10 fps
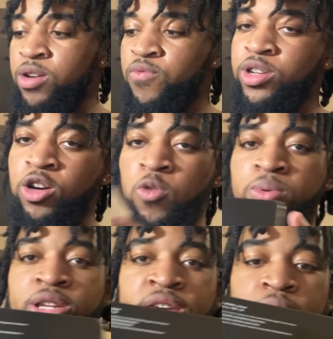I'm gonna
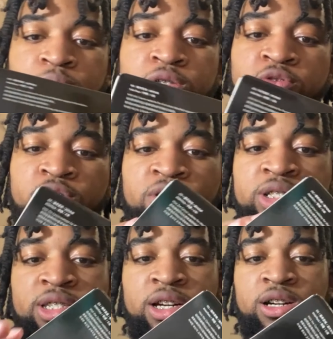open the camera for the
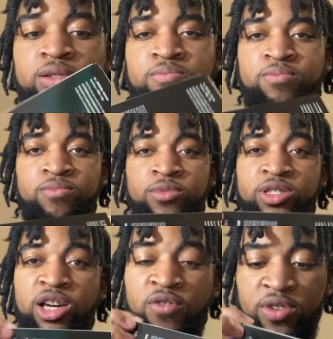first time.
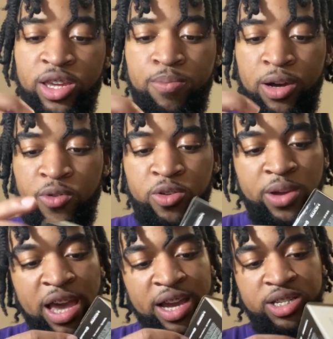See, I'm gonna get my real
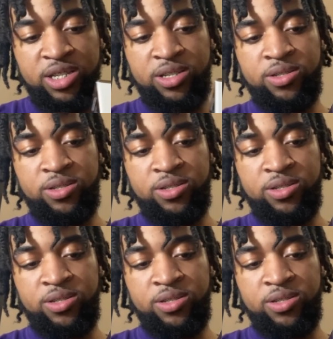reaction.